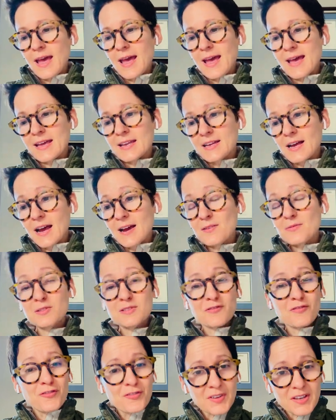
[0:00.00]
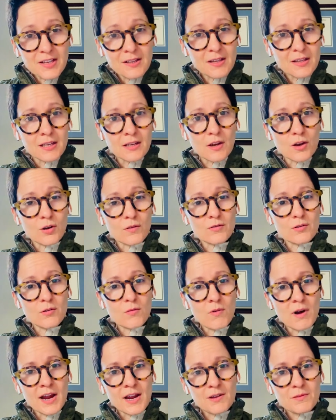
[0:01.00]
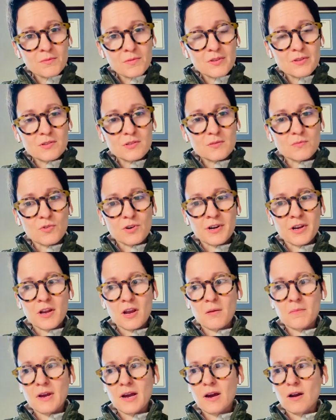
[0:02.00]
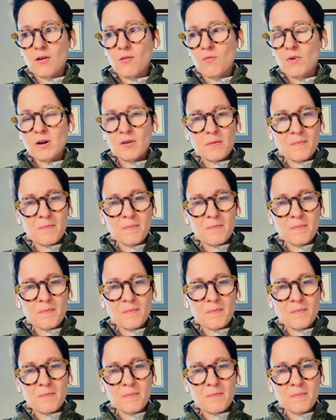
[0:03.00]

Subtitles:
And I was feeling overwhelmed this morning about what